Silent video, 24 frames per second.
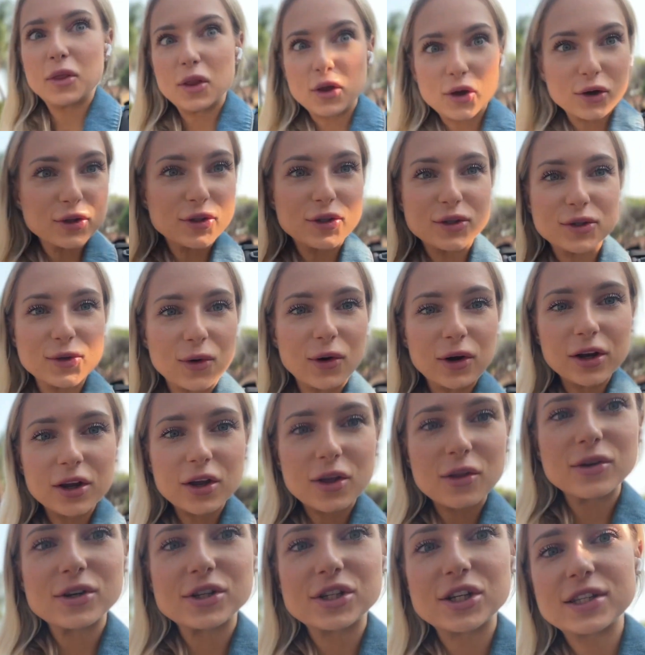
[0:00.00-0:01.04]
look
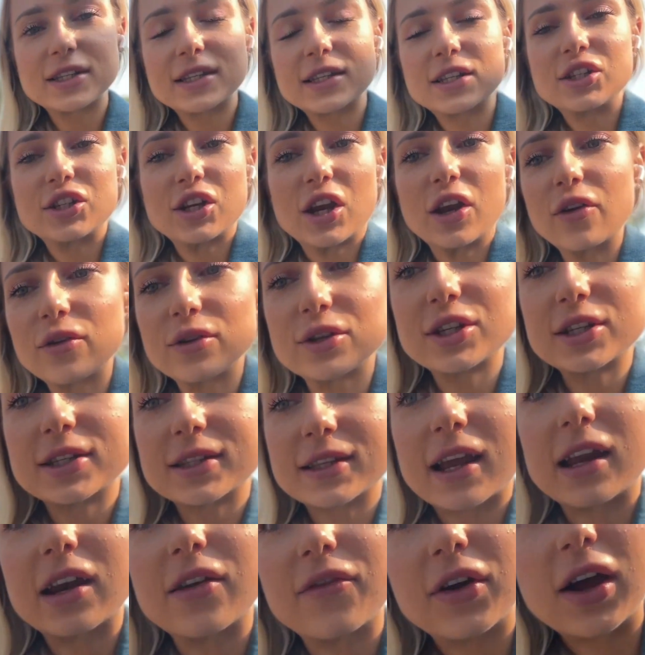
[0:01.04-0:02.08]
tutorial, or just in general,
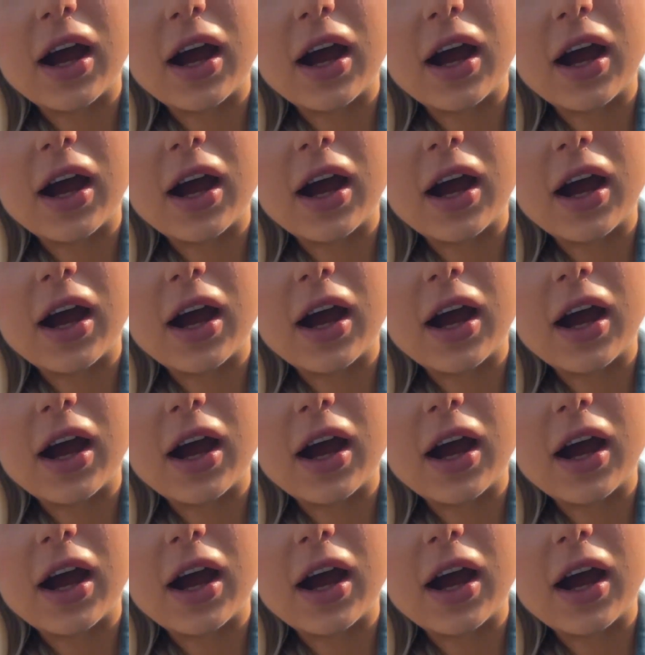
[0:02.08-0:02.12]
just kind of